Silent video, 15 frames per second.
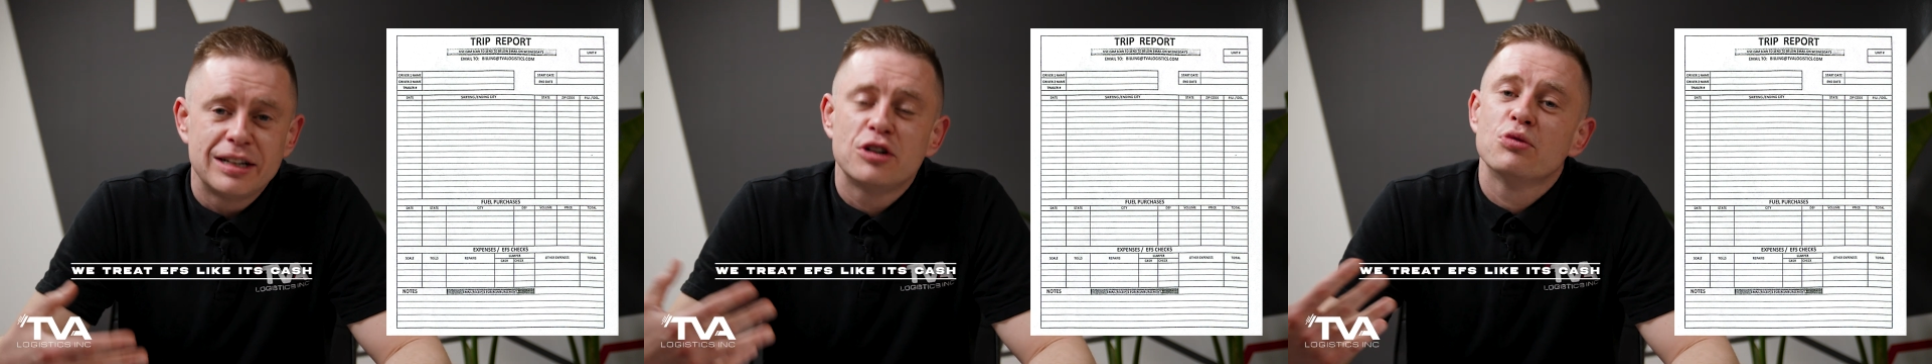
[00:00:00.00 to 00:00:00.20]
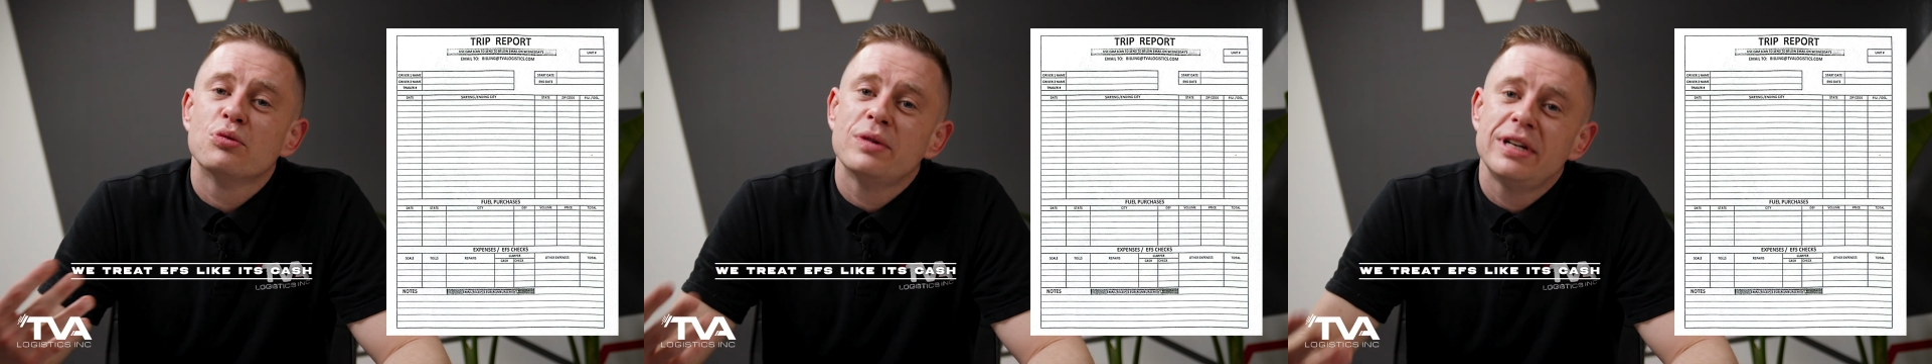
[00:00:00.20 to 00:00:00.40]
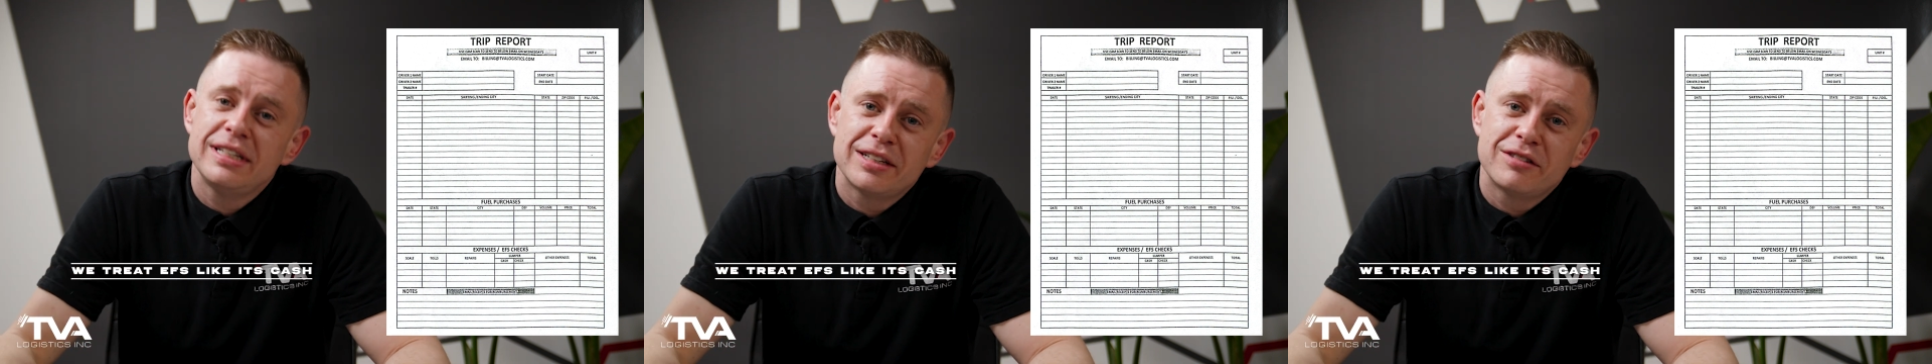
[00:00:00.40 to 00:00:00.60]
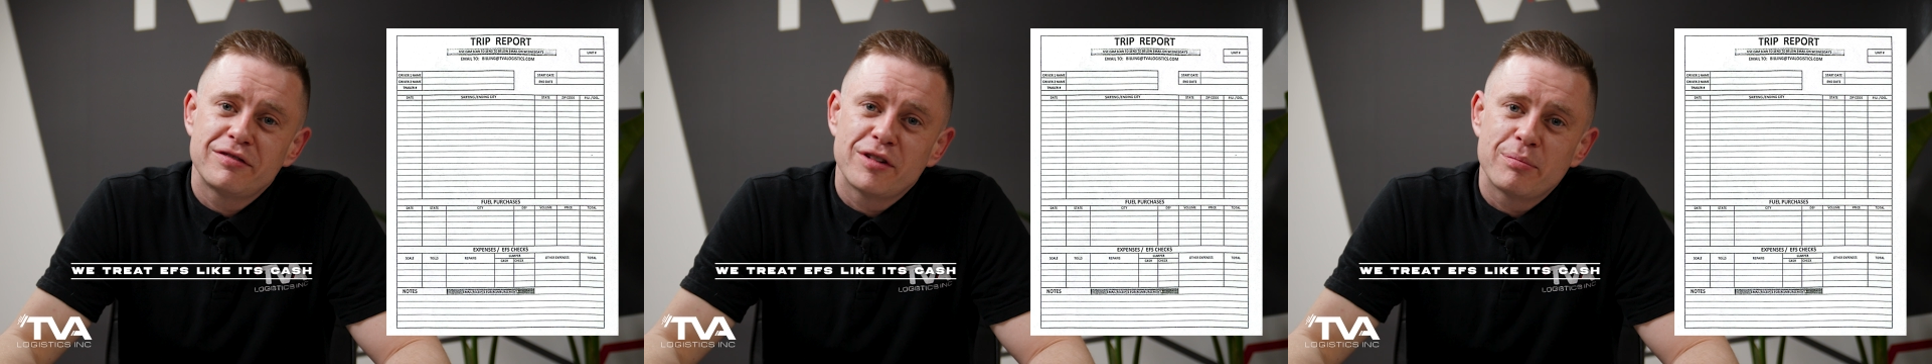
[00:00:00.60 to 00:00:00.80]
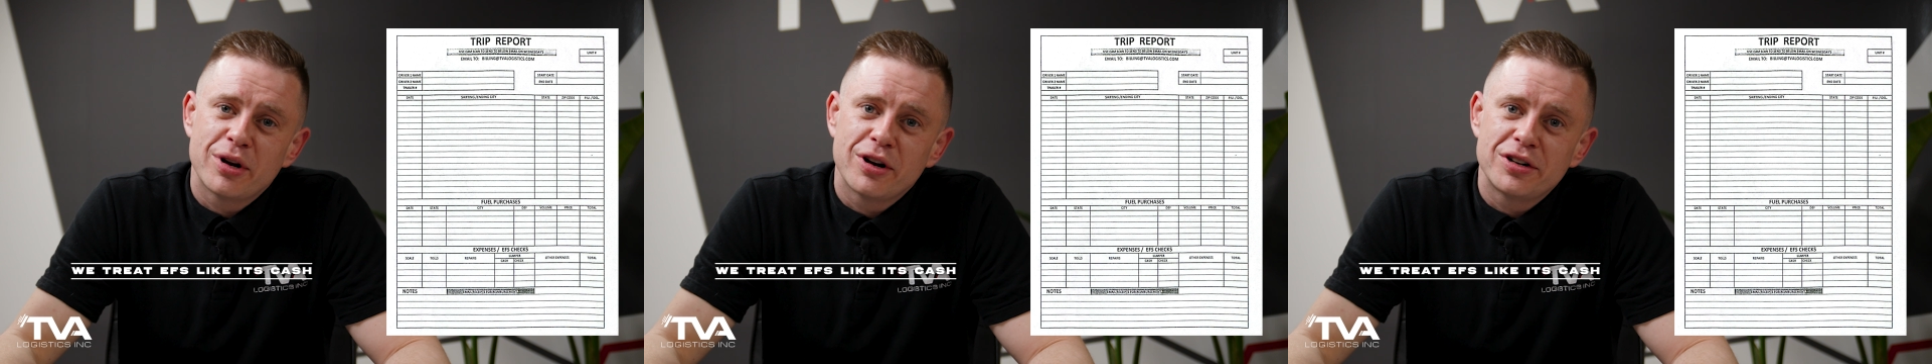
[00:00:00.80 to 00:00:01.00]
reason
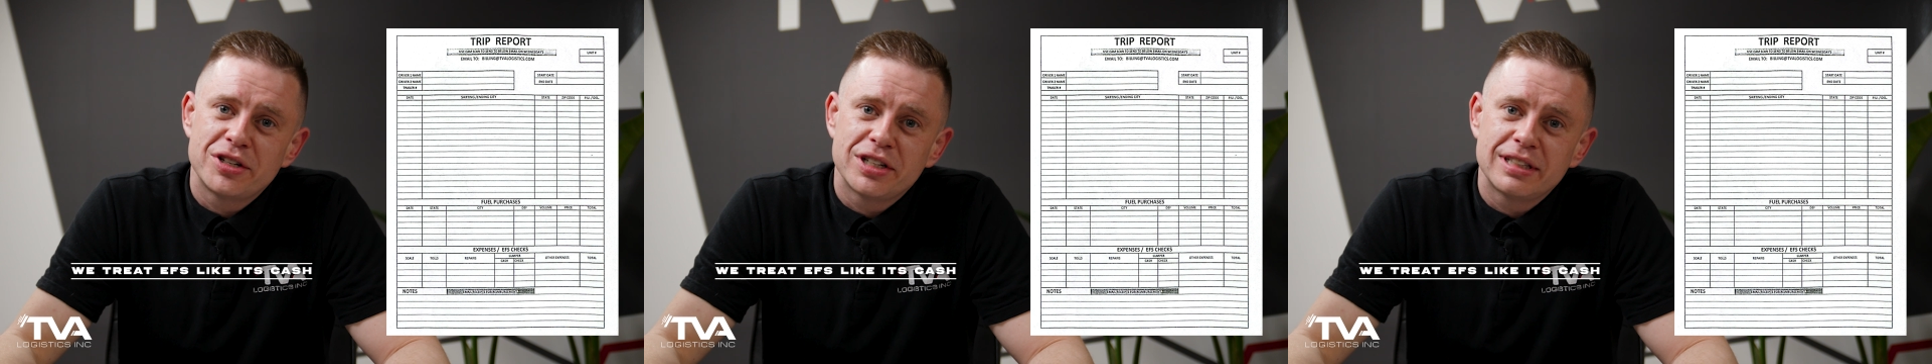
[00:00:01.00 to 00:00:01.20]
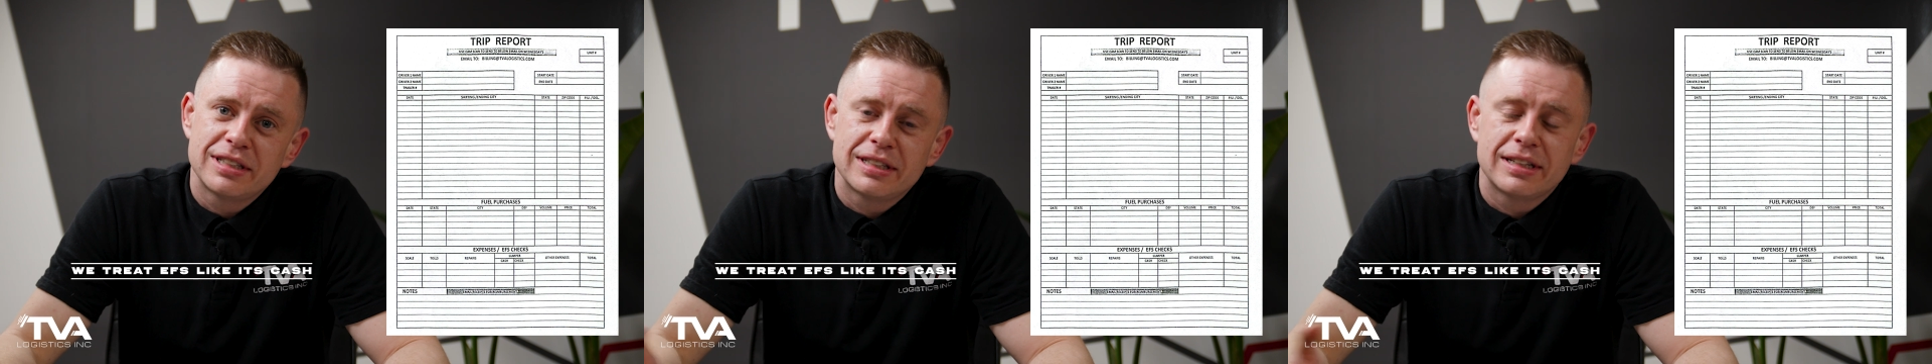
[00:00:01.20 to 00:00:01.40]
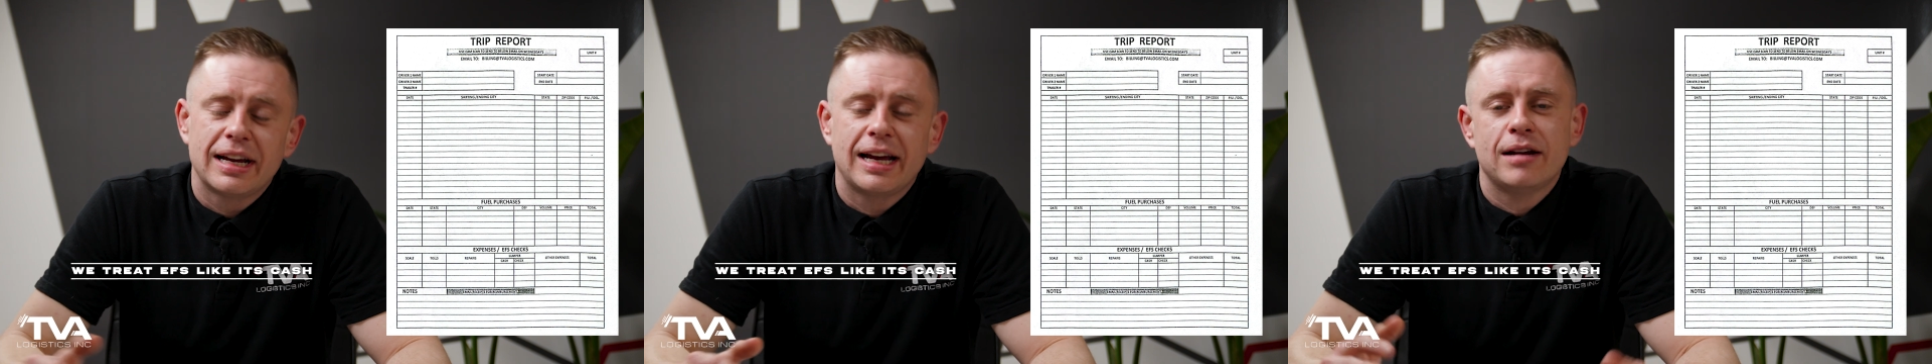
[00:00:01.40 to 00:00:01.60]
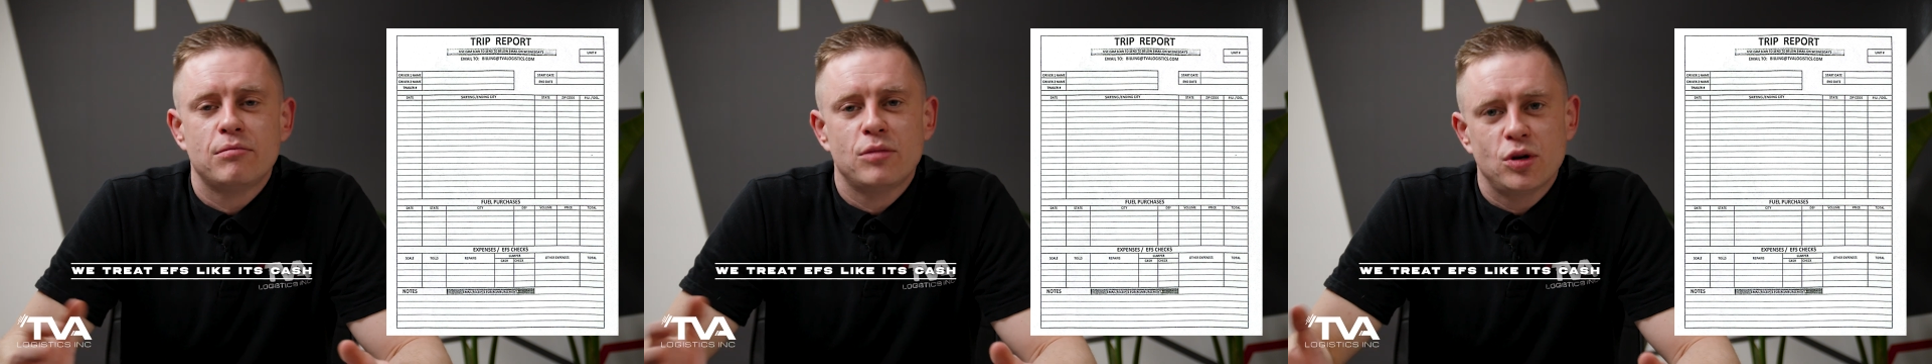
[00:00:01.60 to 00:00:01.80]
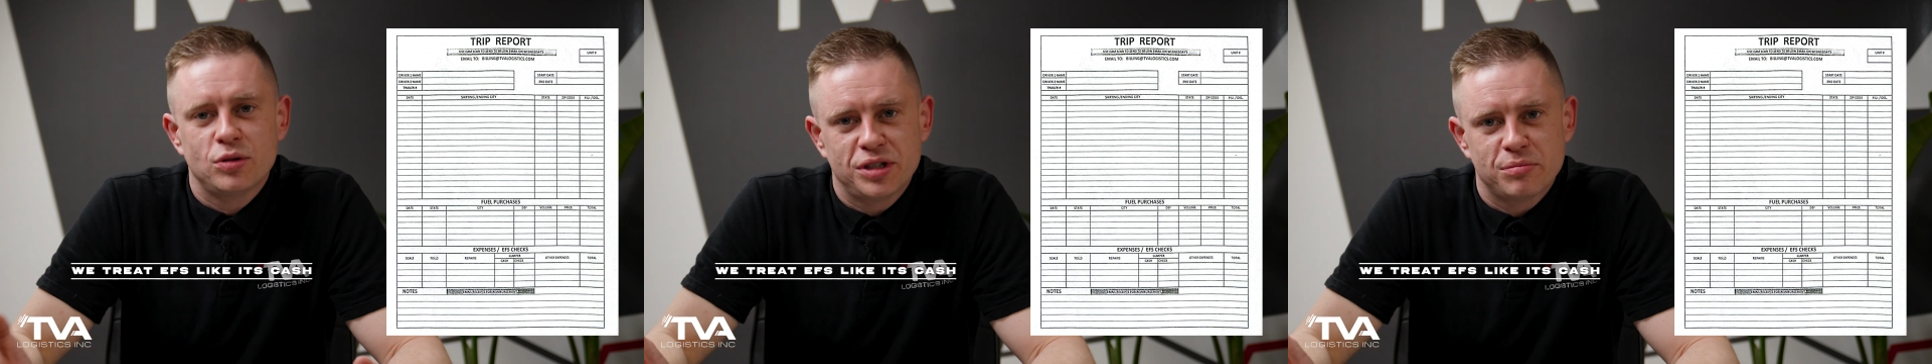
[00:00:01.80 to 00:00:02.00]
for purchase, and
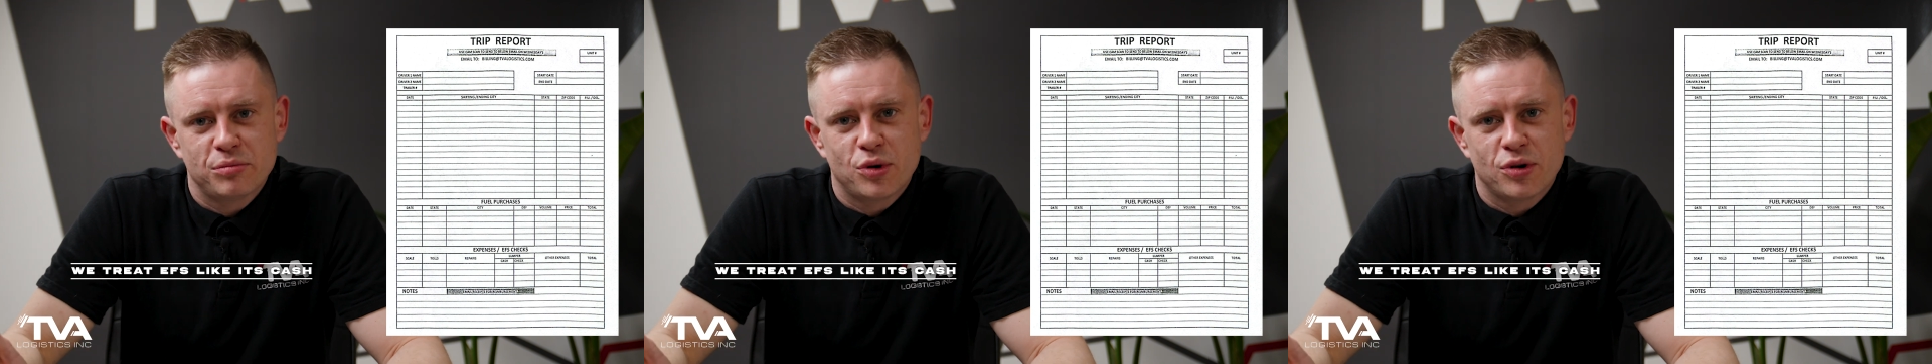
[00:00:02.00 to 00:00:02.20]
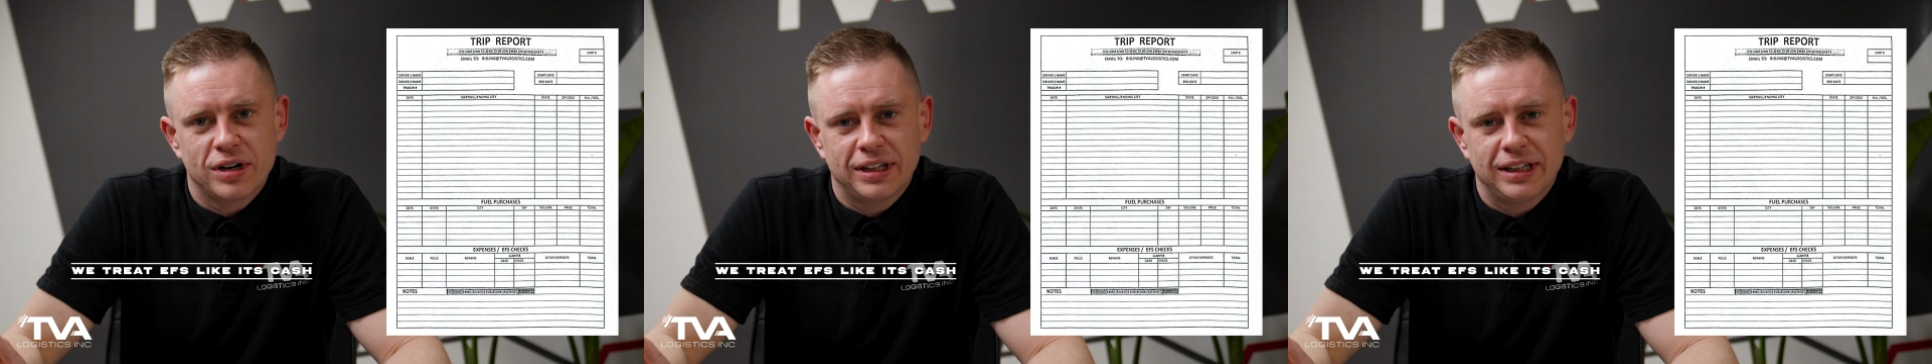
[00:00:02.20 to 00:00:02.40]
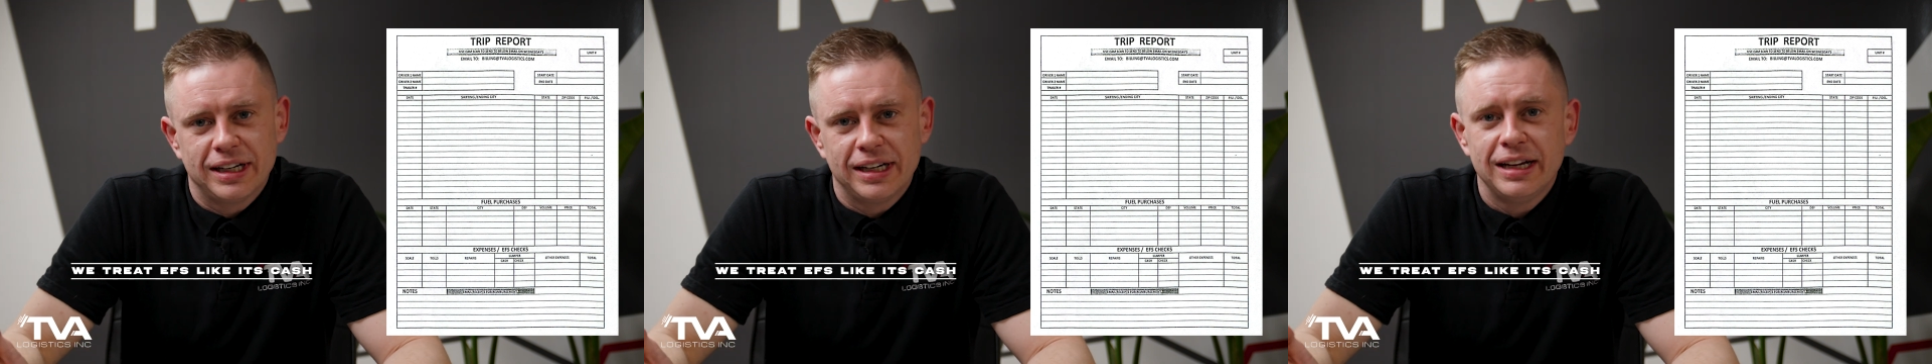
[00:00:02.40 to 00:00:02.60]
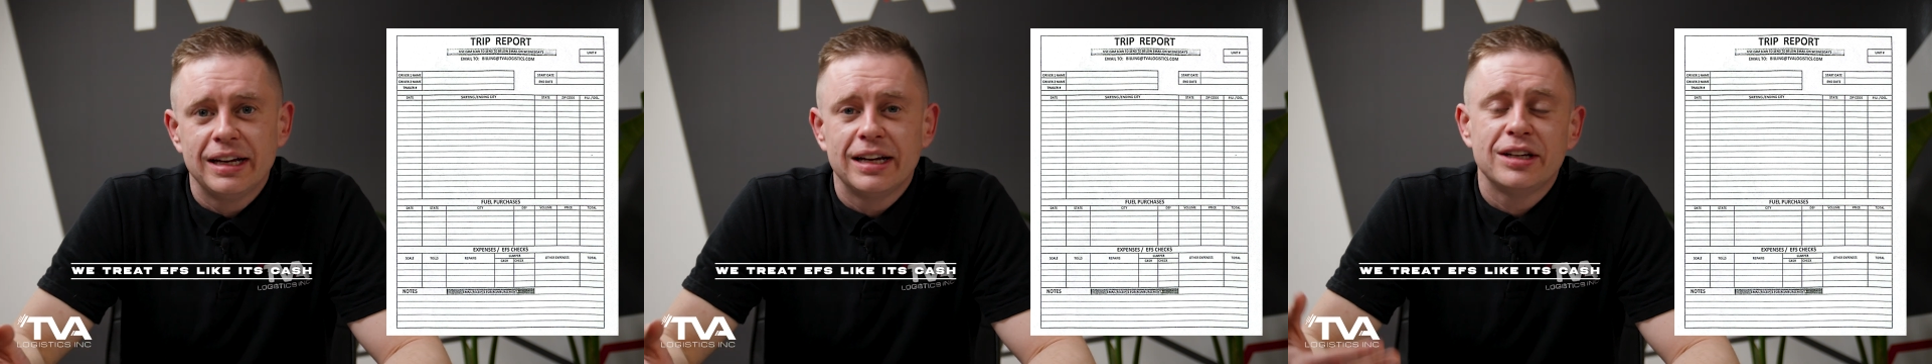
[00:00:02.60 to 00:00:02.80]
most importantly,